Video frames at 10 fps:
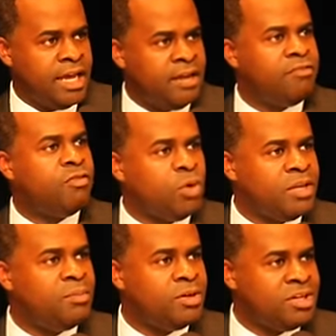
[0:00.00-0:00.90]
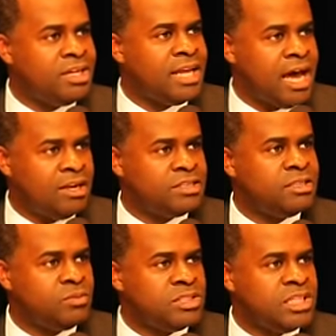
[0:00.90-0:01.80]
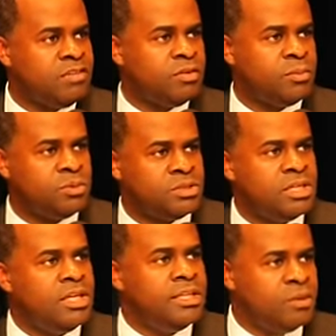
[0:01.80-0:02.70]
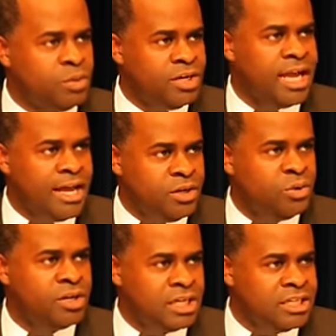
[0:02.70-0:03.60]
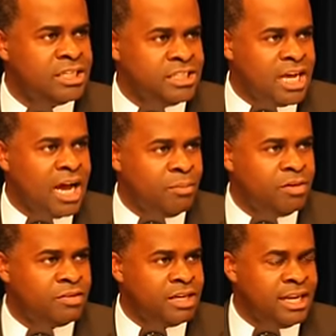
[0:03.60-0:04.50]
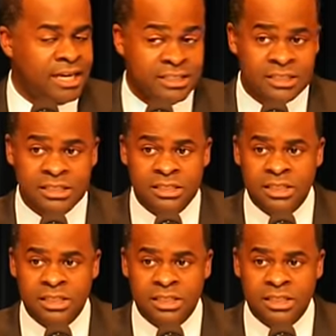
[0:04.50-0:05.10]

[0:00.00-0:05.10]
and $40 million in receivables that we're not doing a good job of collecting.